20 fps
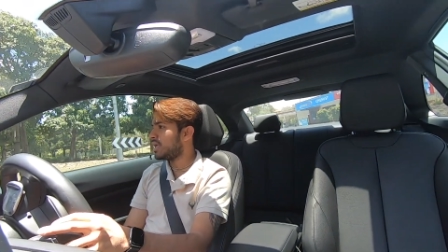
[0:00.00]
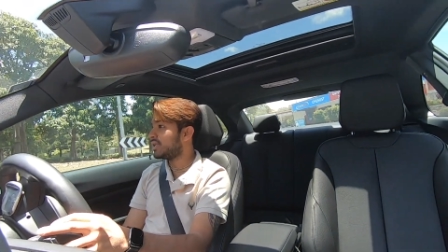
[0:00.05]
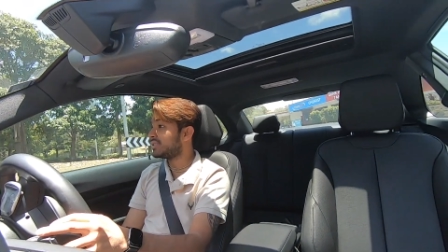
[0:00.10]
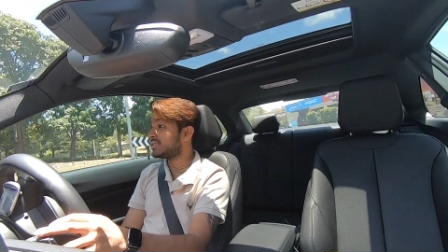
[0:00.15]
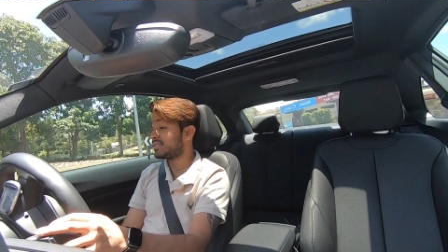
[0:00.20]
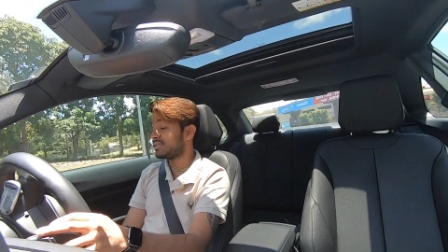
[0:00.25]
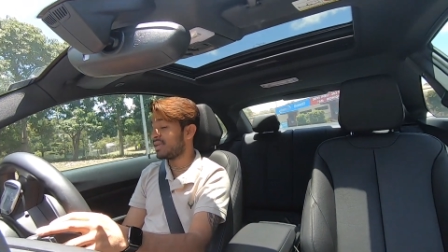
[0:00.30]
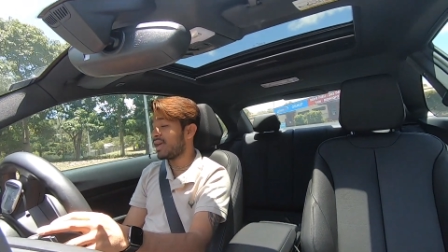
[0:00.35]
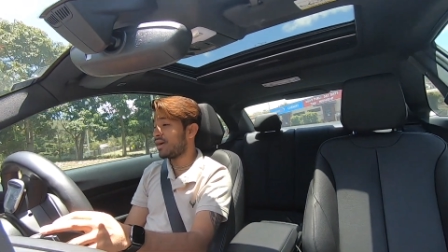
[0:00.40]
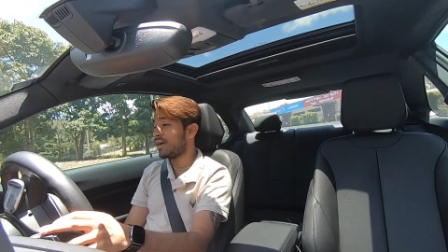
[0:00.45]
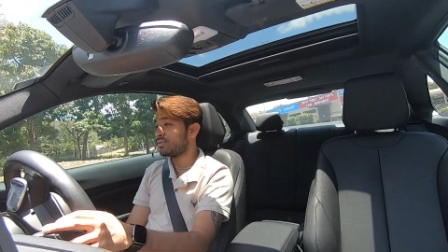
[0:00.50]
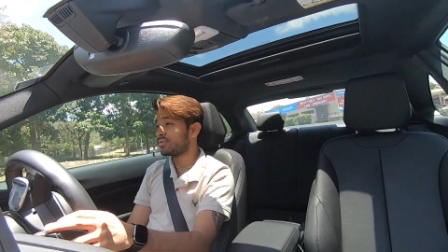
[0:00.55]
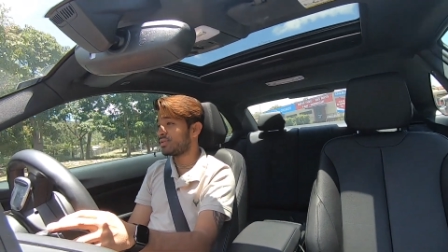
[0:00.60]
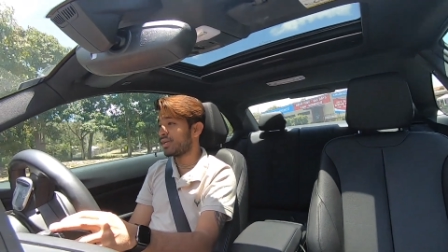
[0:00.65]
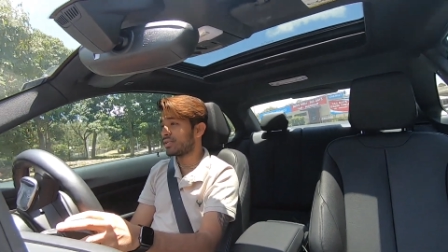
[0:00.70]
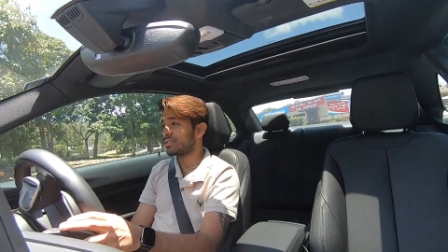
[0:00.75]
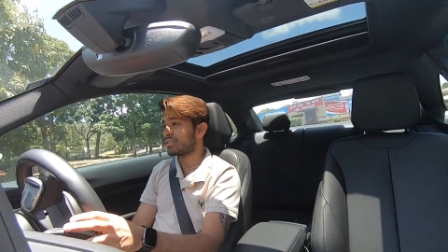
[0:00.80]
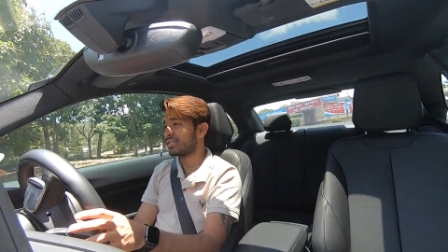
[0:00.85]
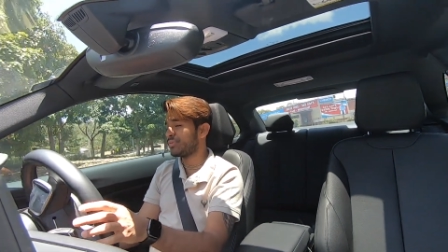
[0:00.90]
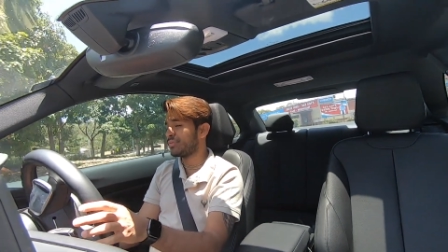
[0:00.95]
It sounds
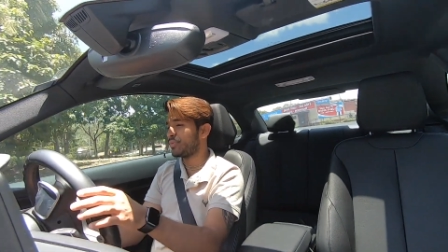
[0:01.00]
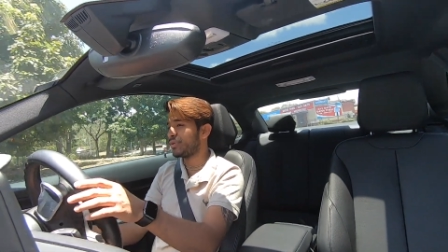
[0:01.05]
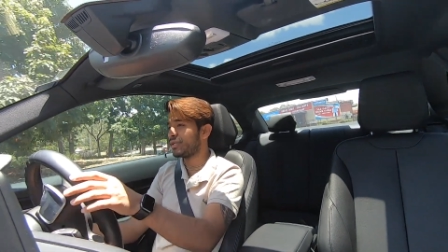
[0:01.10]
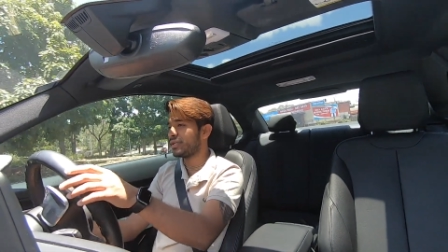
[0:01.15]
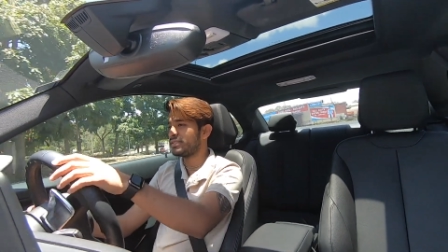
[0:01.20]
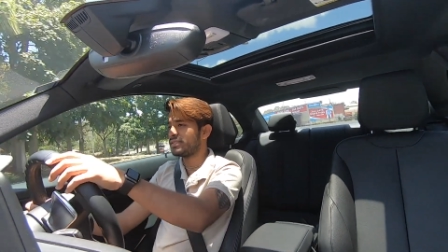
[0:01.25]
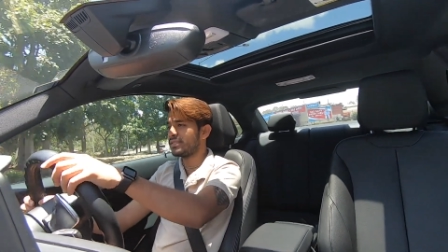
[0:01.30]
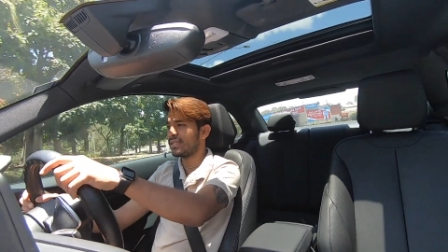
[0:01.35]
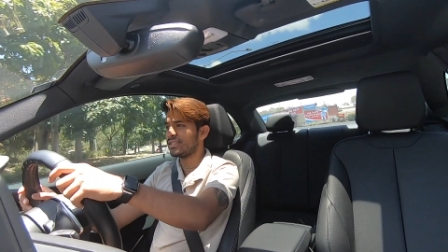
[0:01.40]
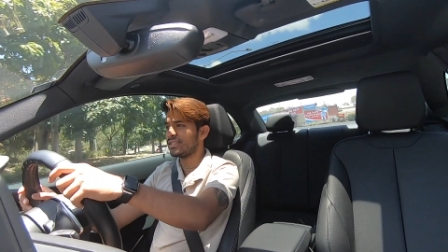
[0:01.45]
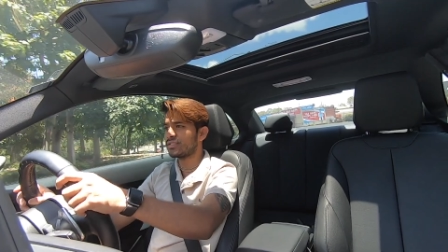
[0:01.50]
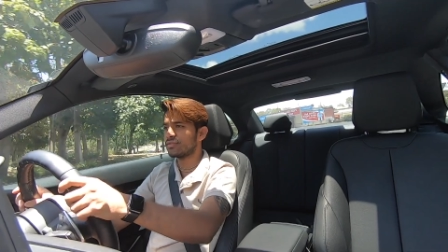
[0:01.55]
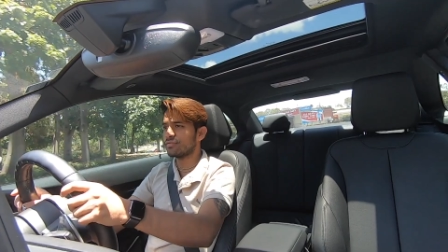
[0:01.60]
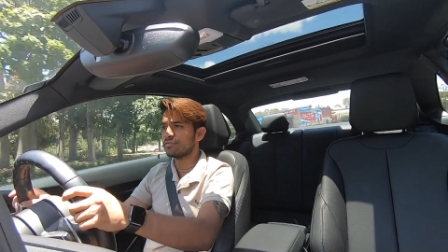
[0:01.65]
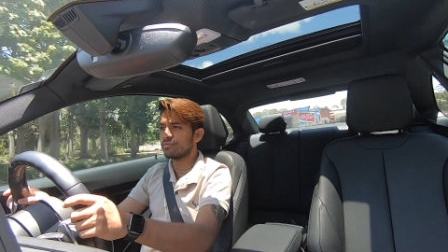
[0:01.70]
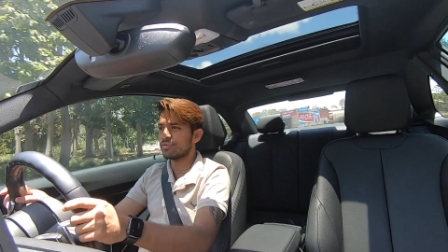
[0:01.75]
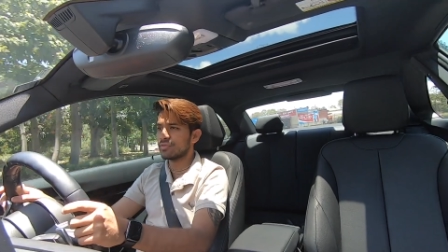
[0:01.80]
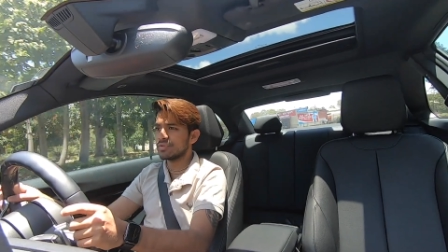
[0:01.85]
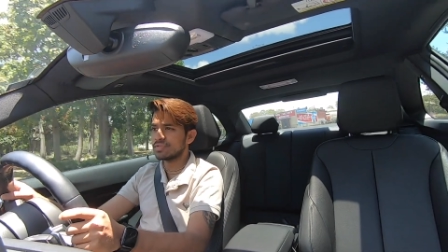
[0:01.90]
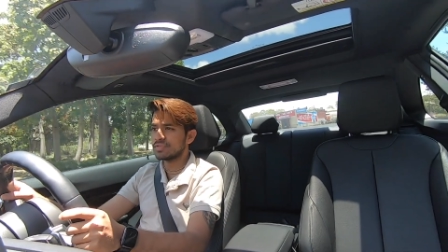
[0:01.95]
actually pretty
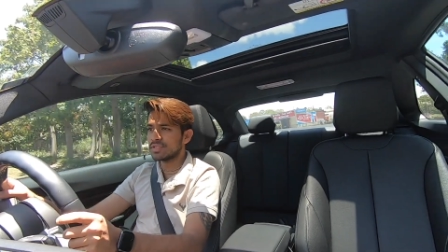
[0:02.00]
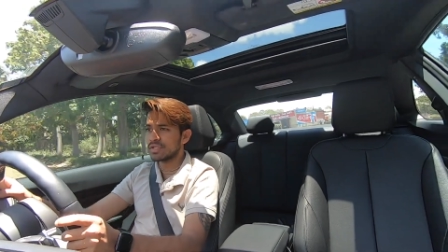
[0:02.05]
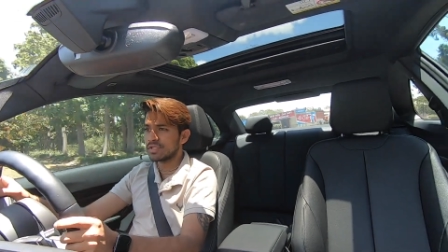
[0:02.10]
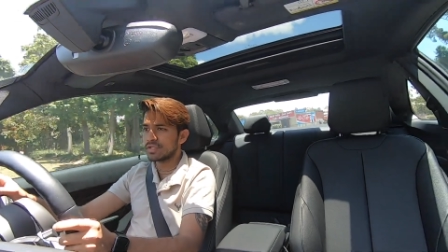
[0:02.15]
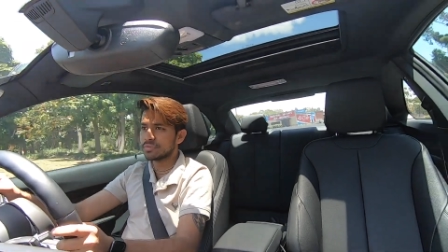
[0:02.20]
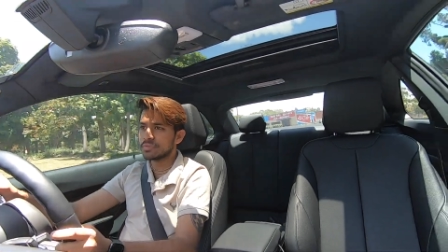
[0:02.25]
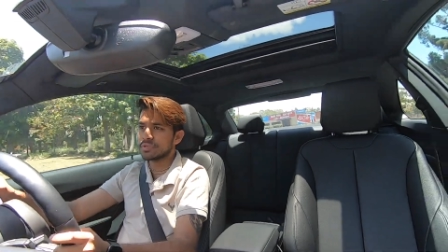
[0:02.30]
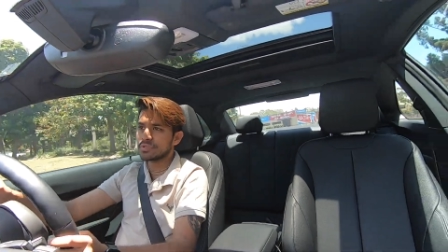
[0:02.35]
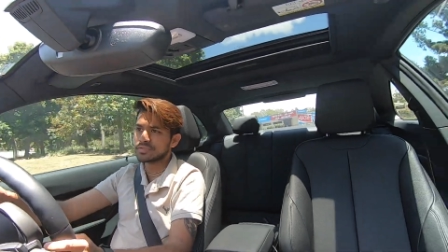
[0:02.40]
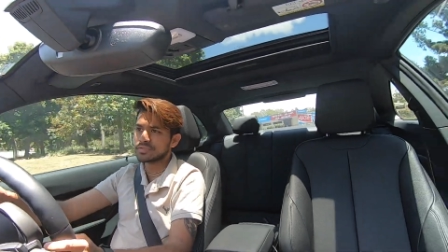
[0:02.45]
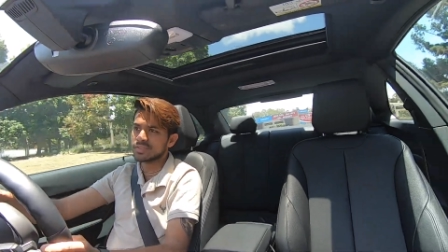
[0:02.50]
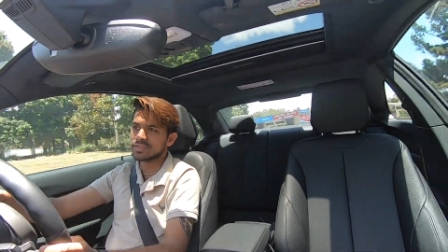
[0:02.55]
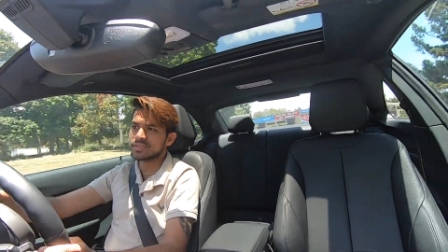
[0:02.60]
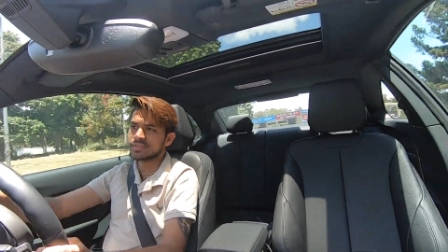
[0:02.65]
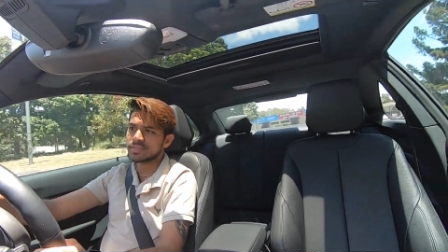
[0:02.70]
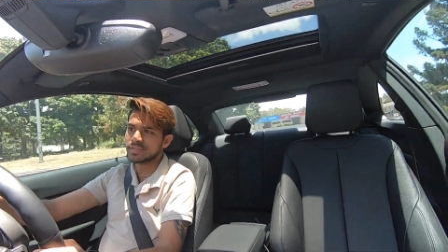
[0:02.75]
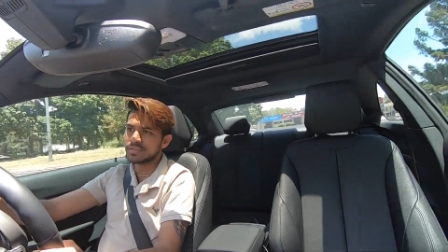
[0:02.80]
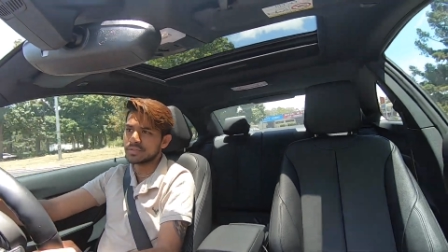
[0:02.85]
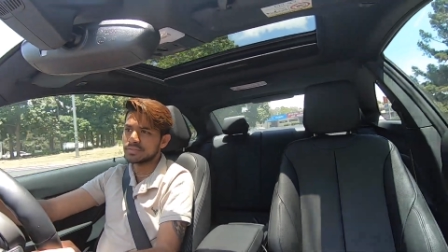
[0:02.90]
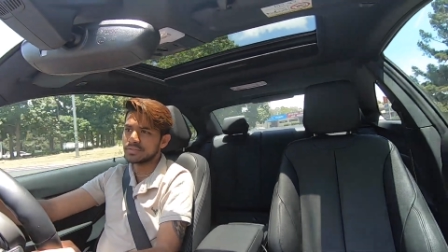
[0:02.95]
decent for a turbo
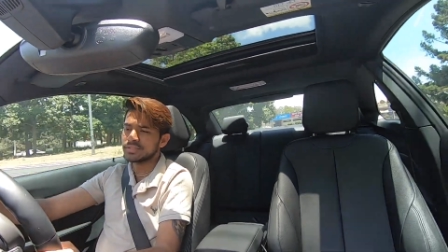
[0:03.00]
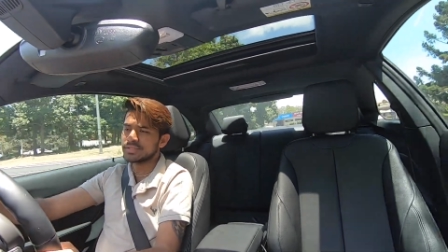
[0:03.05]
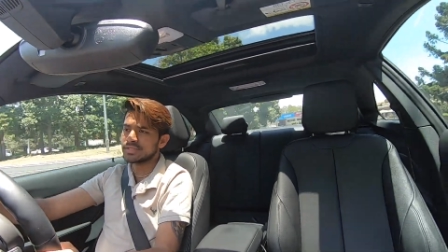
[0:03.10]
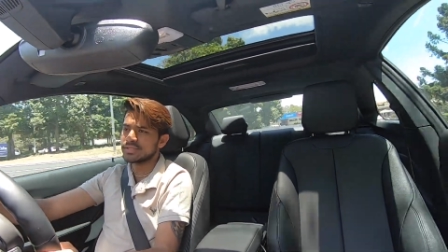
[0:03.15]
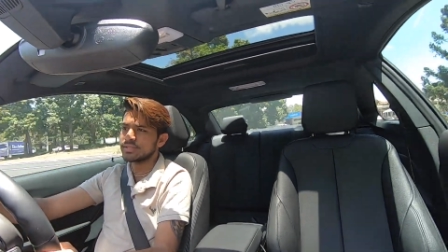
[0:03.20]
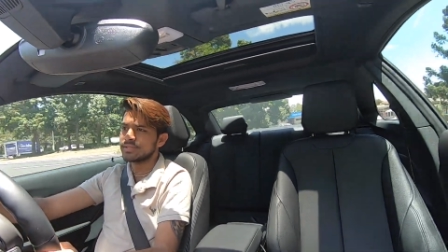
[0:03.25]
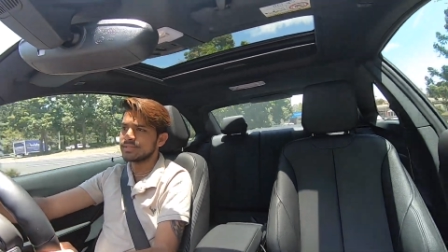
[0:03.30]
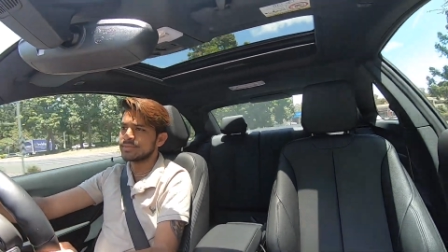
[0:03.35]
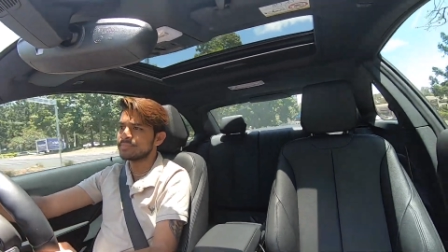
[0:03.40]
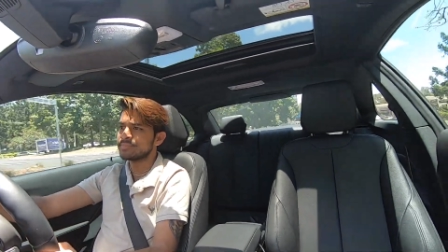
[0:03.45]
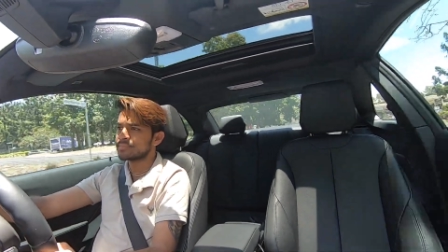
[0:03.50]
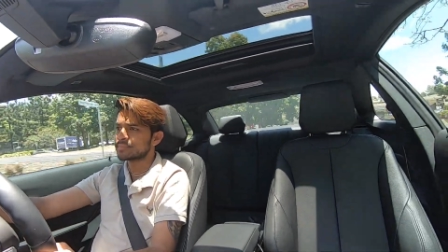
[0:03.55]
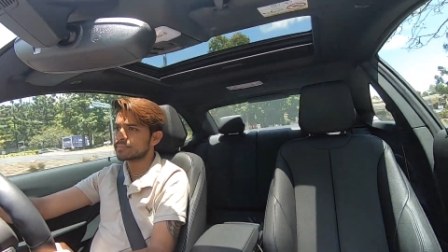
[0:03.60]
6-cylinder.